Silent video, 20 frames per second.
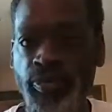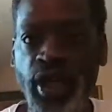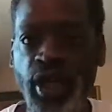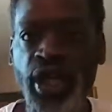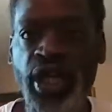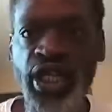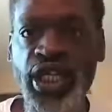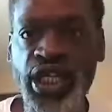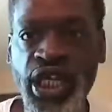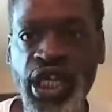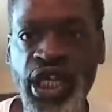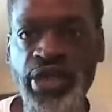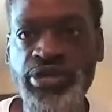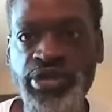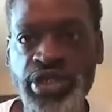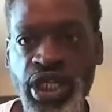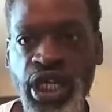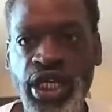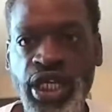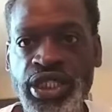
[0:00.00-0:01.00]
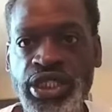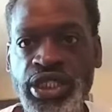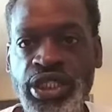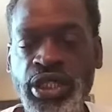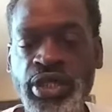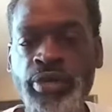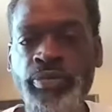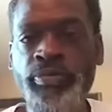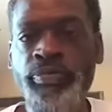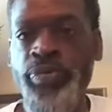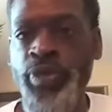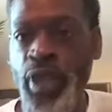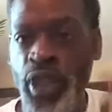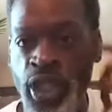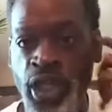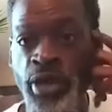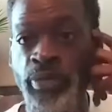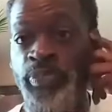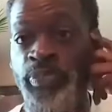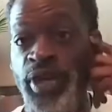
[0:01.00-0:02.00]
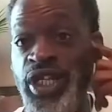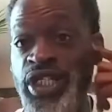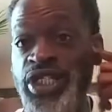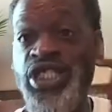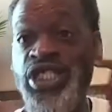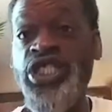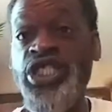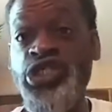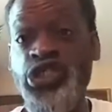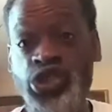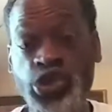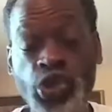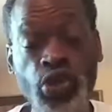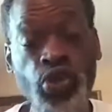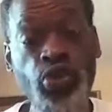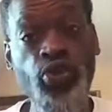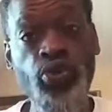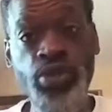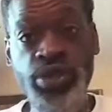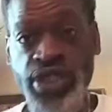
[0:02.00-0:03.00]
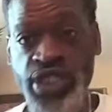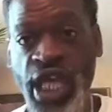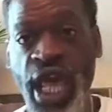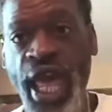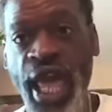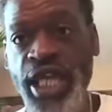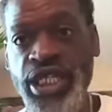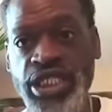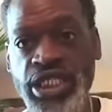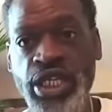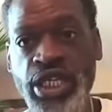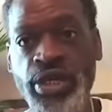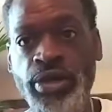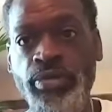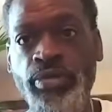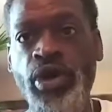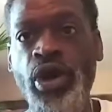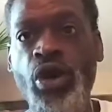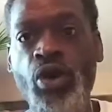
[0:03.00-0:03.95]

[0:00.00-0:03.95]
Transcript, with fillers: it gives us the ability to tax them.